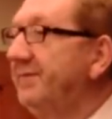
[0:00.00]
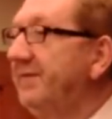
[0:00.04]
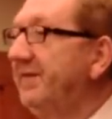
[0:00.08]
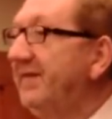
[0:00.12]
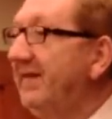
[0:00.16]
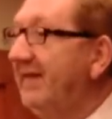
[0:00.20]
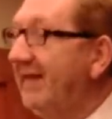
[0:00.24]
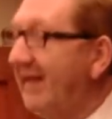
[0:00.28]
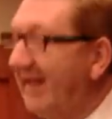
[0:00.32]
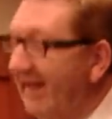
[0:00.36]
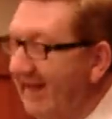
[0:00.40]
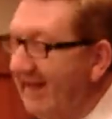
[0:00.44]

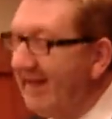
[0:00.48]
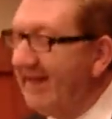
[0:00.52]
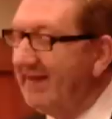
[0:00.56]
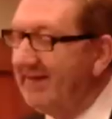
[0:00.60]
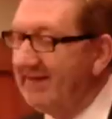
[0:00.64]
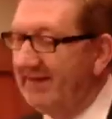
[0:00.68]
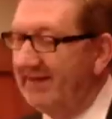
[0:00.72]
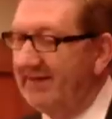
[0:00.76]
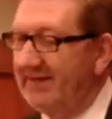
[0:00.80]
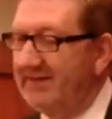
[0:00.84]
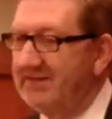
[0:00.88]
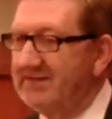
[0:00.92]
the
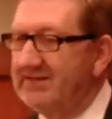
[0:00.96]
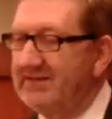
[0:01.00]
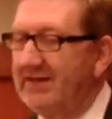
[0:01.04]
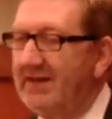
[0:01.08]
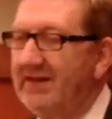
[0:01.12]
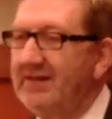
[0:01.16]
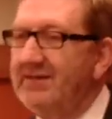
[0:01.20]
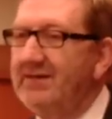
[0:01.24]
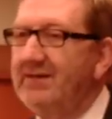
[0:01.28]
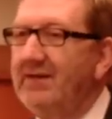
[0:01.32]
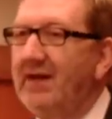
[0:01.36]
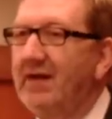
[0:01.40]
earnings
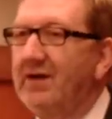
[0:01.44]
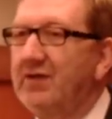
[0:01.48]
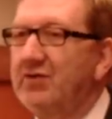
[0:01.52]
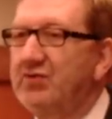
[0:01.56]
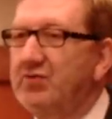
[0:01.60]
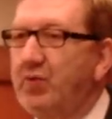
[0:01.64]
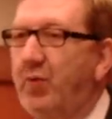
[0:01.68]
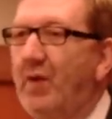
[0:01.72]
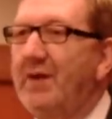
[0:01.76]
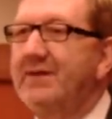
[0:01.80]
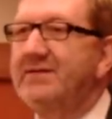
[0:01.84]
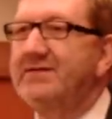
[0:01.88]
in
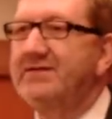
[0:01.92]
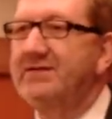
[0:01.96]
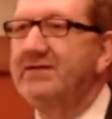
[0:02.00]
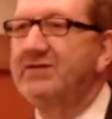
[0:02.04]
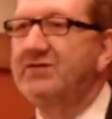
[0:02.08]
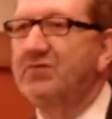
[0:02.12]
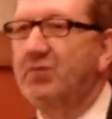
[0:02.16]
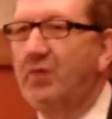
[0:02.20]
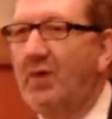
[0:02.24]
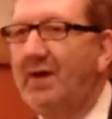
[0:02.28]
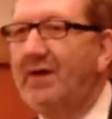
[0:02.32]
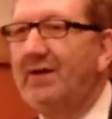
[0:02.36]

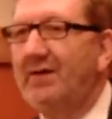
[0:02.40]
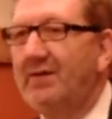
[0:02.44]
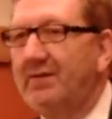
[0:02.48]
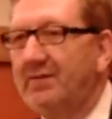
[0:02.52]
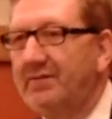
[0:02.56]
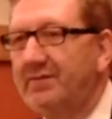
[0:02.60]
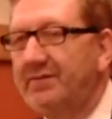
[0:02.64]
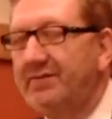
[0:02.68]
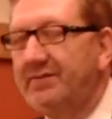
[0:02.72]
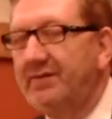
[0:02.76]
2012,